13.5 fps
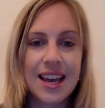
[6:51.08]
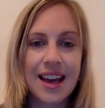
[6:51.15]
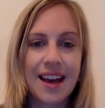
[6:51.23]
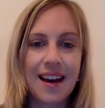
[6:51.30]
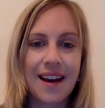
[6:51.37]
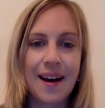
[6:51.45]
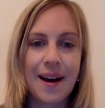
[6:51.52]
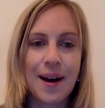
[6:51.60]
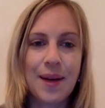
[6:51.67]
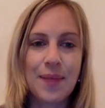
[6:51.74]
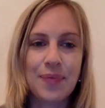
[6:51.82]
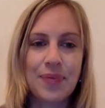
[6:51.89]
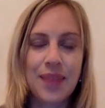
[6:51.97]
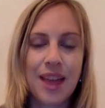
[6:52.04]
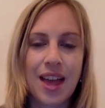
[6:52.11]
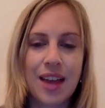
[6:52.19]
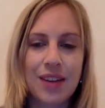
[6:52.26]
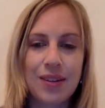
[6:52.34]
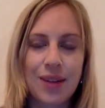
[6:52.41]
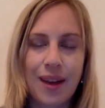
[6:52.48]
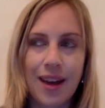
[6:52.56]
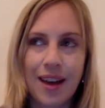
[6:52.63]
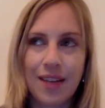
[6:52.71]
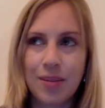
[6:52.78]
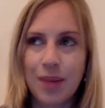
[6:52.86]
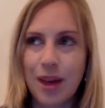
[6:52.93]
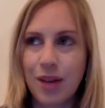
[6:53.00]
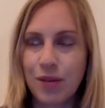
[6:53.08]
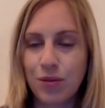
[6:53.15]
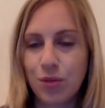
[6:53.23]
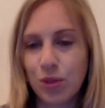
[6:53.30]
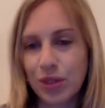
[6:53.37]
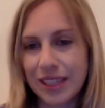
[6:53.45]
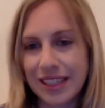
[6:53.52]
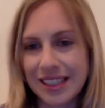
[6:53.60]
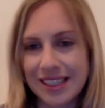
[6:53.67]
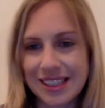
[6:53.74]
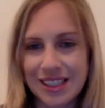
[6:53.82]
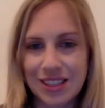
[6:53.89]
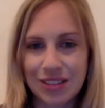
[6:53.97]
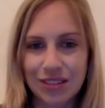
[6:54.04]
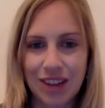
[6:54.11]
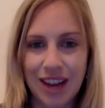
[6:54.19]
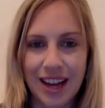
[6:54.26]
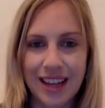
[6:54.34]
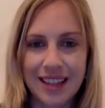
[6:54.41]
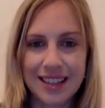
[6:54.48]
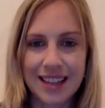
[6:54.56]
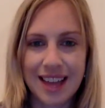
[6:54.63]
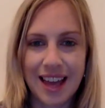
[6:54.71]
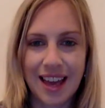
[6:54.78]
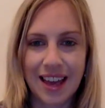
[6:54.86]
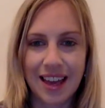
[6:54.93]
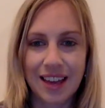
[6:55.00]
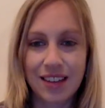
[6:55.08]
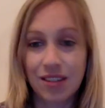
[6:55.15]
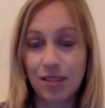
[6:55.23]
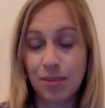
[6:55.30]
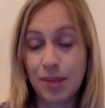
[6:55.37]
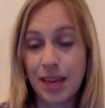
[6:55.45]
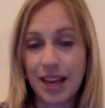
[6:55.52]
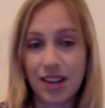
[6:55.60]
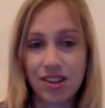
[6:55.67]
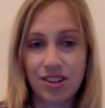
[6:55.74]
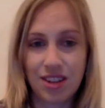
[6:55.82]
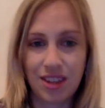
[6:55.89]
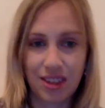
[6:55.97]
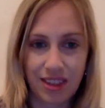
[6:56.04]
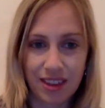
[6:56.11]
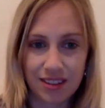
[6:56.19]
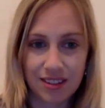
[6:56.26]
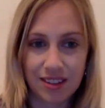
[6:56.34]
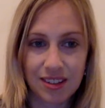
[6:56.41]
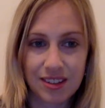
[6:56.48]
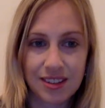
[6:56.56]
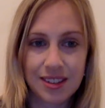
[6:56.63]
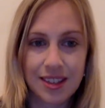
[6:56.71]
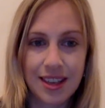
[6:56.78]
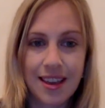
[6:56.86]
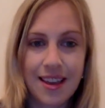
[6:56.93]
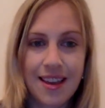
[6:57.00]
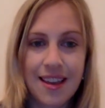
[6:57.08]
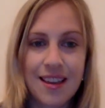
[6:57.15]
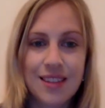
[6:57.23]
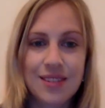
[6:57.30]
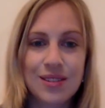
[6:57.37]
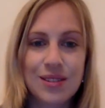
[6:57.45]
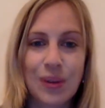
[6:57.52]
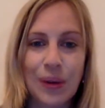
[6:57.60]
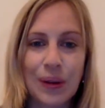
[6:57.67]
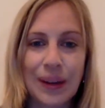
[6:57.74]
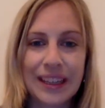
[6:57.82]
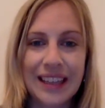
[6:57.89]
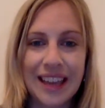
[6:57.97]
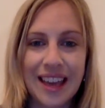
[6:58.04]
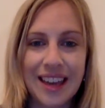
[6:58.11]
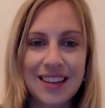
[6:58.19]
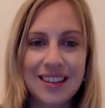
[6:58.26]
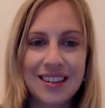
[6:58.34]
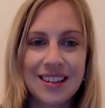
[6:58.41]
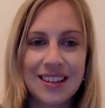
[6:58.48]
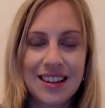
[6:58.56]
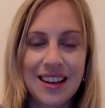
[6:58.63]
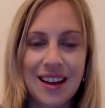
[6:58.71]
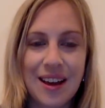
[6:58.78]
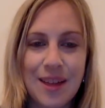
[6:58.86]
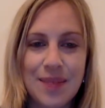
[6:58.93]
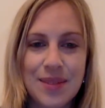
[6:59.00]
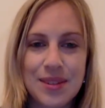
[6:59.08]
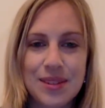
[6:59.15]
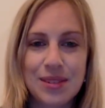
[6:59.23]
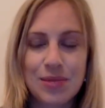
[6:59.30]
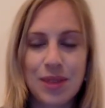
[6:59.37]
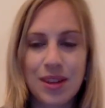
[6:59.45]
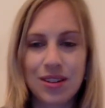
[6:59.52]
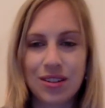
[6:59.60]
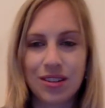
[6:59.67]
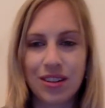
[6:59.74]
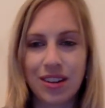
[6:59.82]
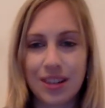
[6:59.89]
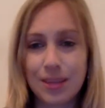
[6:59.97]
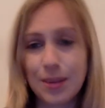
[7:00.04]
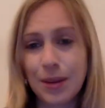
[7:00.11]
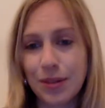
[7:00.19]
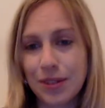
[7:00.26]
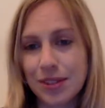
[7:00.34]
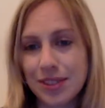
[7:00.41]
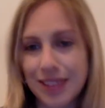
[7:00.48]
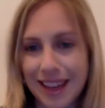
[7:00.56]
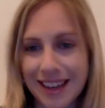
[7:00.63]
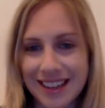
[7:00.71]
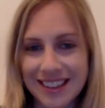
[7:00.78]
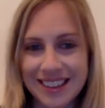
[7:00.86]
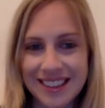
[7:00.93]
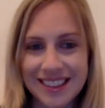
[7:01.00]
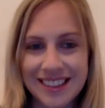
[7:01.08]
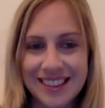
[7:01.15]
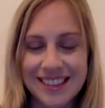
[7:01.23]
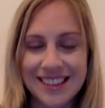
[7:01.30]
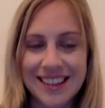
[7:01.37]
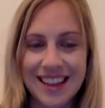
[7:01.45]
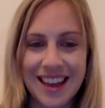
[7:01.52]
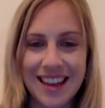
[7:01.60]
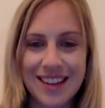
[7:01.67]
and you have about 4 years to write your PhD thesis. So again, this is when you're learning to be a real scientist and